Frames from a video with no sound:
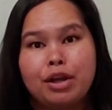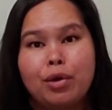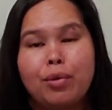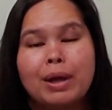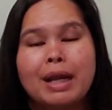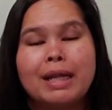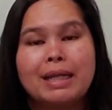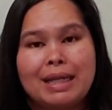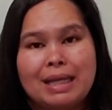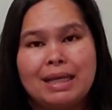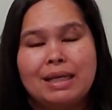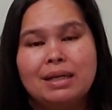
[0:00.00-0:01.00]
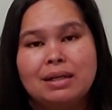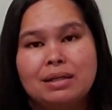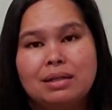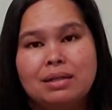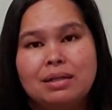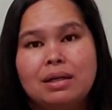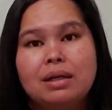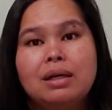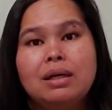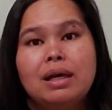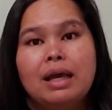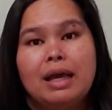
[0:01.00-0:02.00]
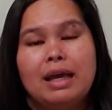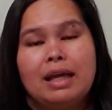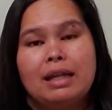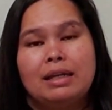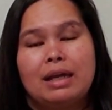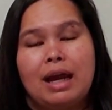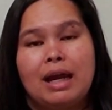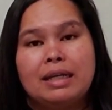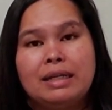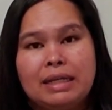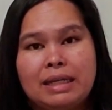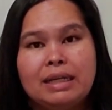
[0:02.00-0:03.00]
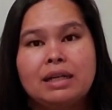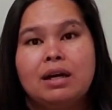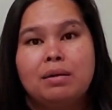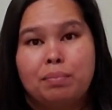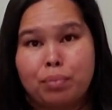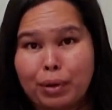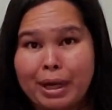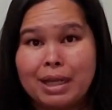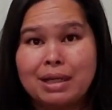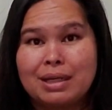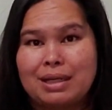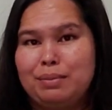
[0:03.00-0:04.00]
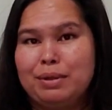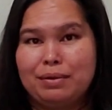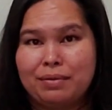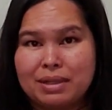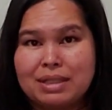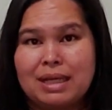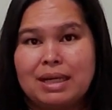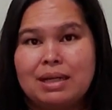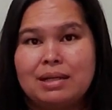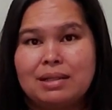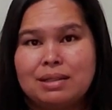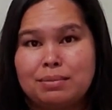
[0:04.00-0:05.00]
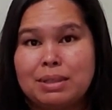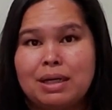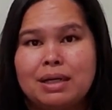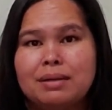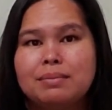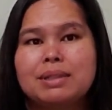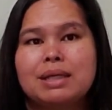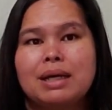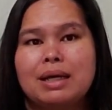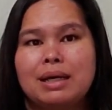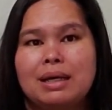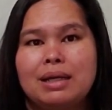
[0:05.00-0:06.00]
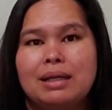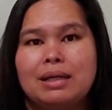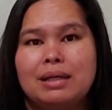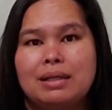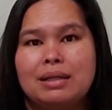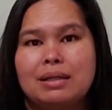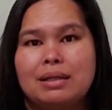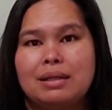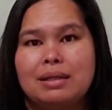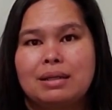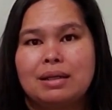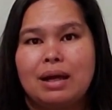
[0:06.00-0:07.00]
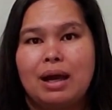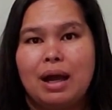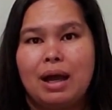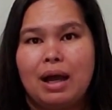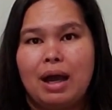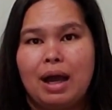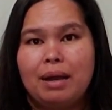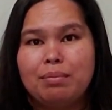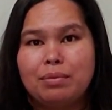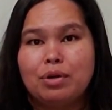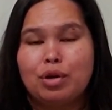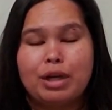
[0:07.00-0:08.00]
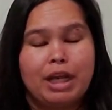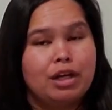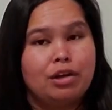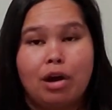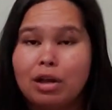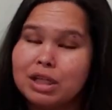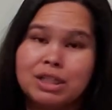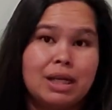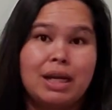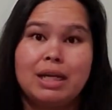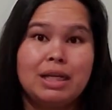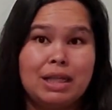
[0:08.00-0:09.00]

what I need, and I need a break in the middle of the day sometimes, and I'm going to acknowledge that I need